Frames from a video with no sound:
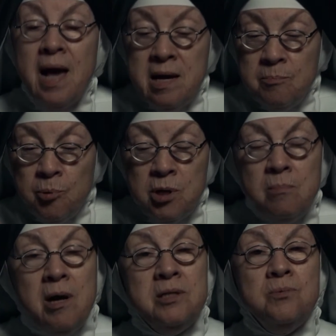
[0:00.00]
and put
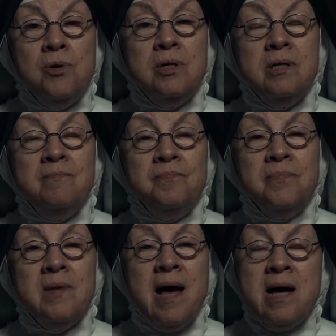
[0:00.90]
him on the wood
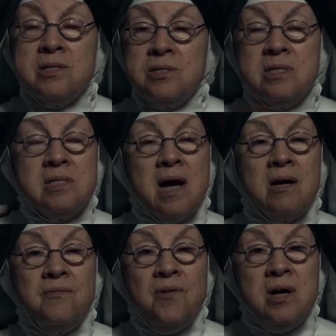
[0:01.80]
as the
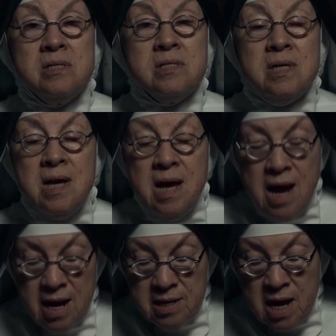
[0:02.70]
sacrifice.
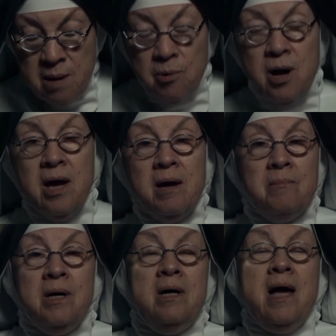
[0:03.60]
And Abraham
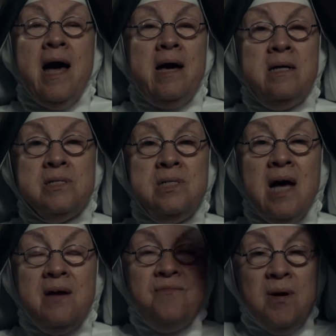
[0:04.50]
had his
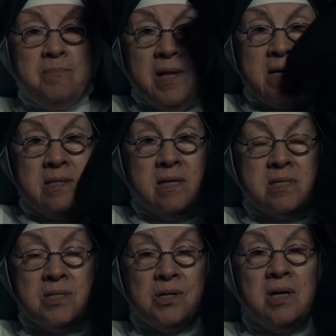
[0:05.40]
knife up like
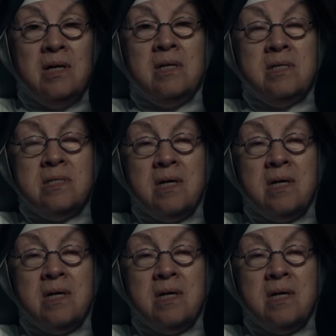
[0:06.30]
this to kill his